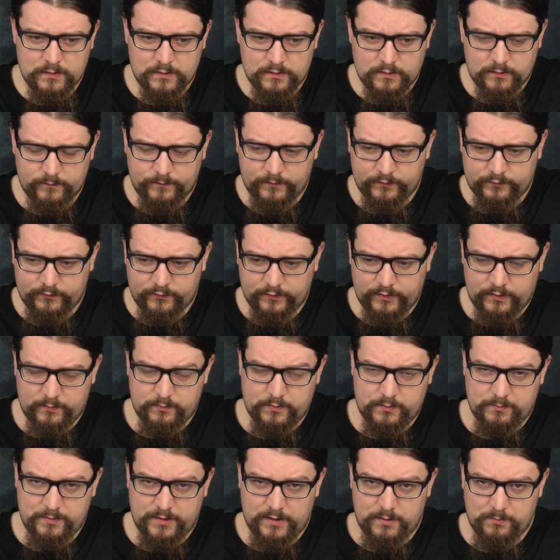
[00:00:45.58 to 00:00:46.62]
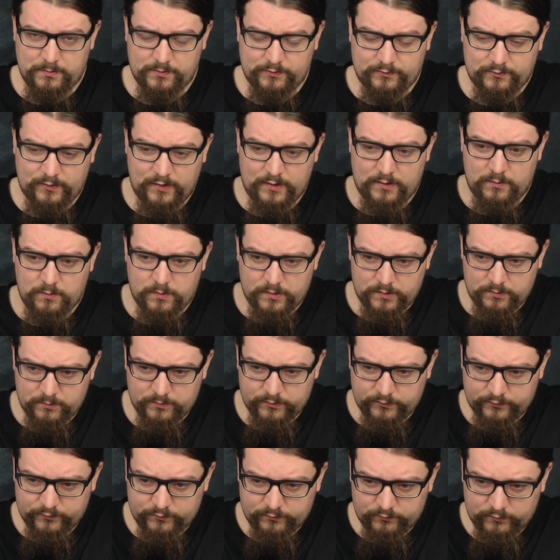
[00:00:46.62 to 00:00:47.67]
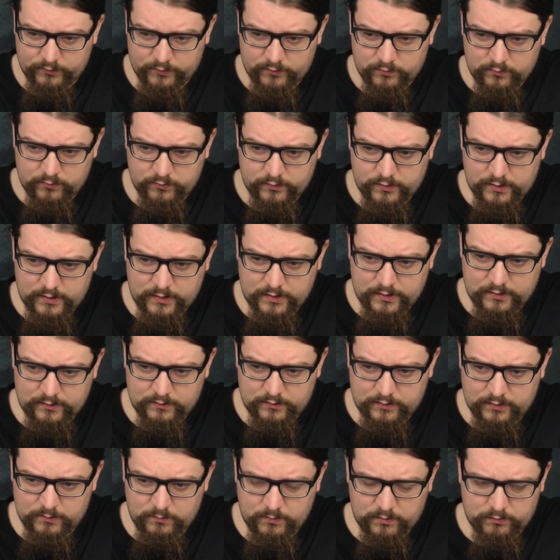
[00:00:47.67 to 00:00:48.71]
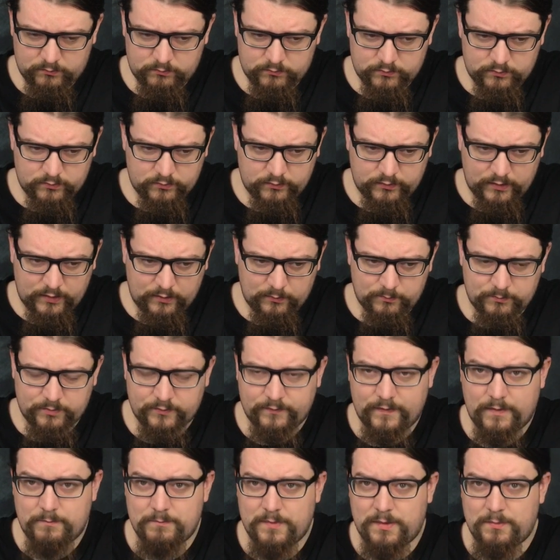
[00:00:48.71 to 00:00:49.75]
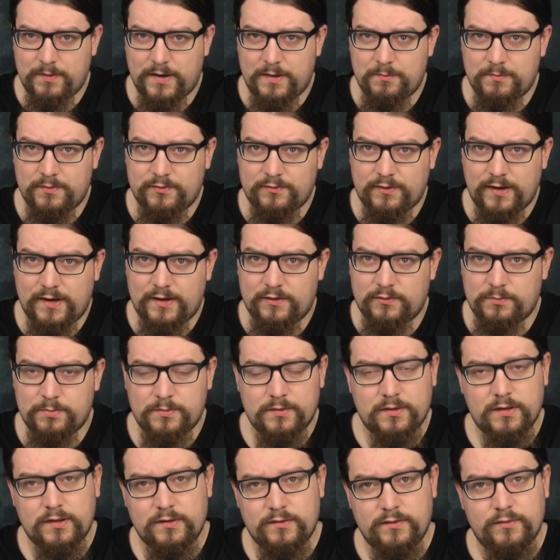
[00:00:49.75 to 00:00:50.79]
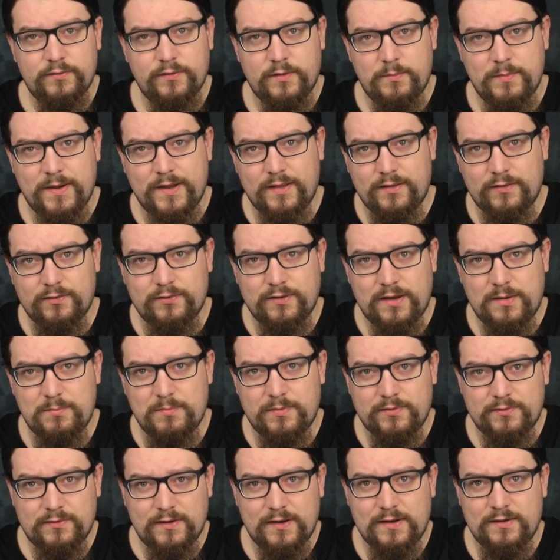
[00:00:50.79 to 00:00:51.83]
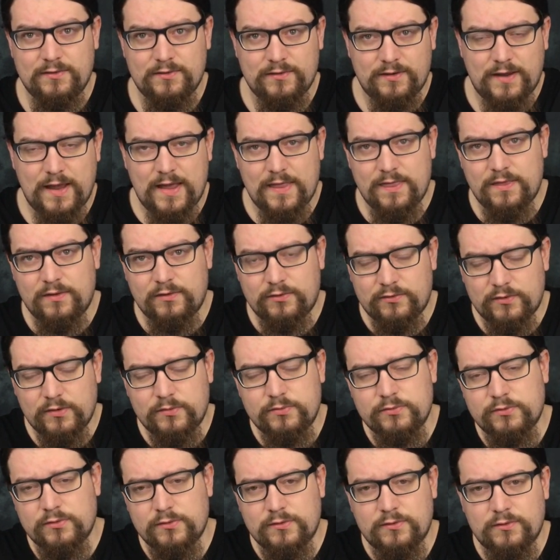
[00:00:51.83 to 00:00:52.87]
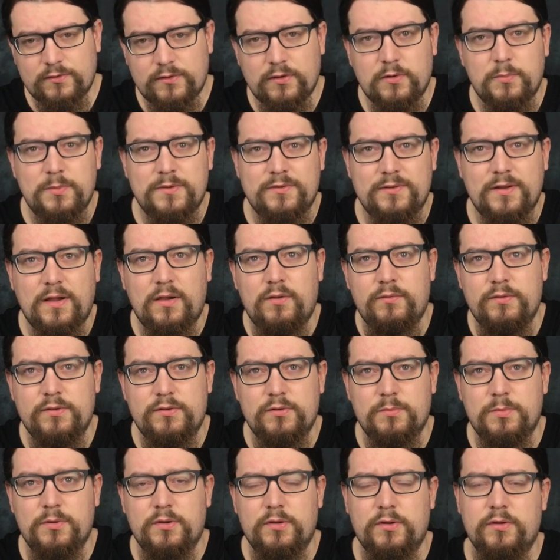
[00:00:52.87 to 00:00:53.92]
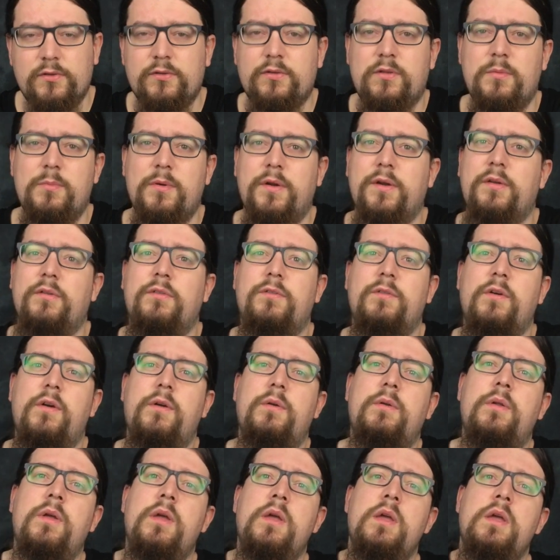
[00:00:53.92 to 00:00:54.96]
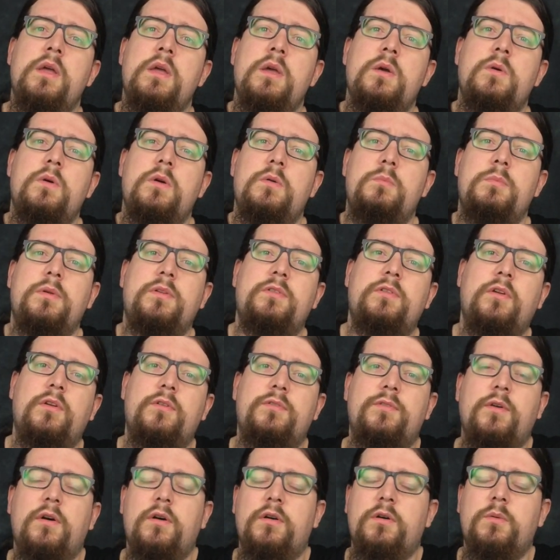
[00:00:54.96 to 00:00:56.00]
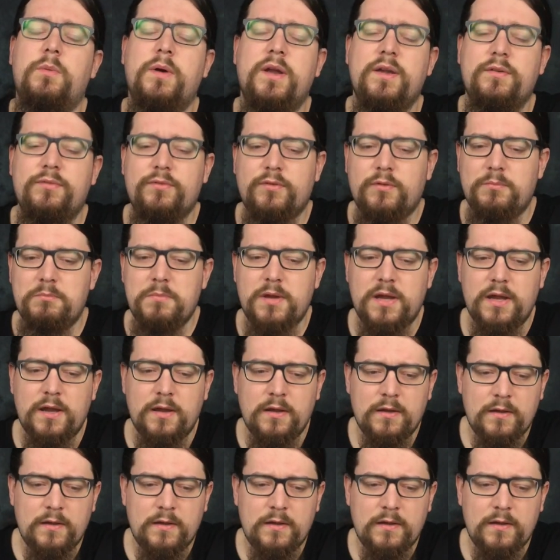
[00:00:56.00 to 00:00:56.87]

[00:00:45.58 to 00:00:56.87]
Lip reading: Obviously I made a mistake when I was recording it, and it won't help prevent me make mistakes, but if I make the same mistakes again, the stuff should still be salvageable because the microphone won't be so far away from me.